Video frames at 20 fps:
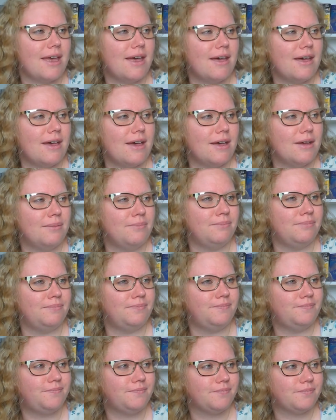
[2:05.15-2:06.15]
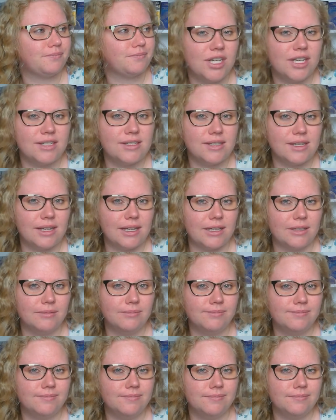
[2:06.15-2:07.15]
Jade City.
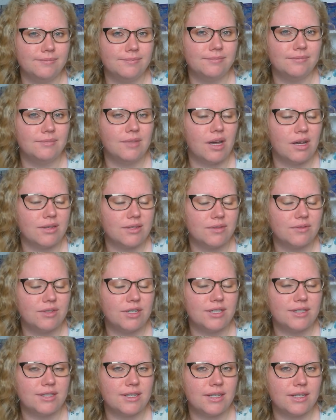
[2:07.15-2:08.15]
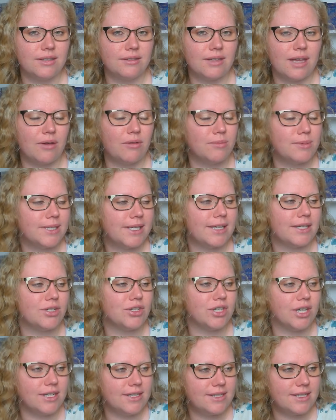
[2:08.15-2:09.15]
Also Jade City. I would be
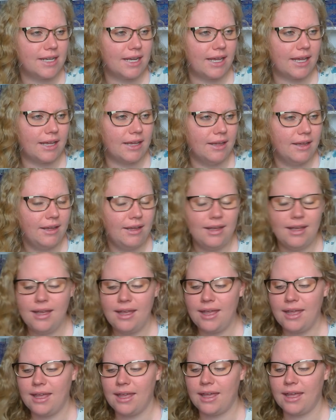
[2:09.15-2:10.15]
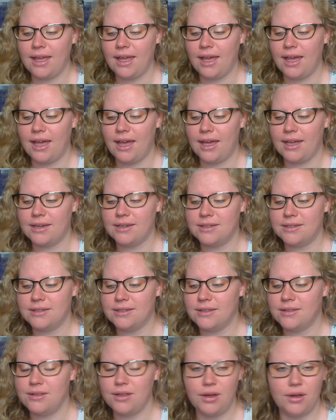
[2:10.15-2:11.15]
taking Jade City and
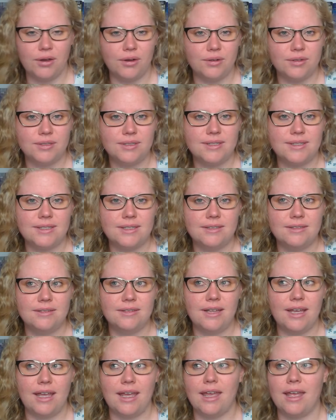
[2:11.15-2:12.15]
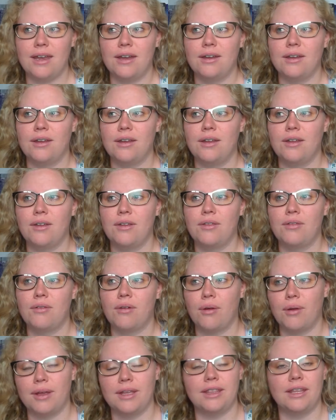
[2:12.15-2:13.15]
The Host and
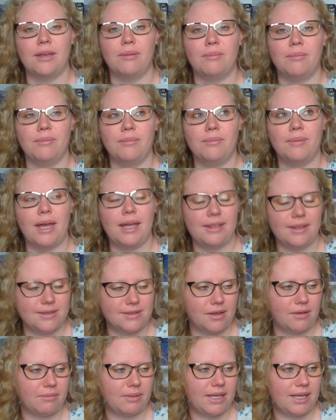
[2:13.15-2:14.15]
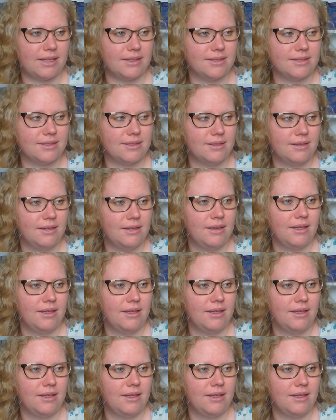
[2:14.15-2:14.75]
throwing them at the zombie heads.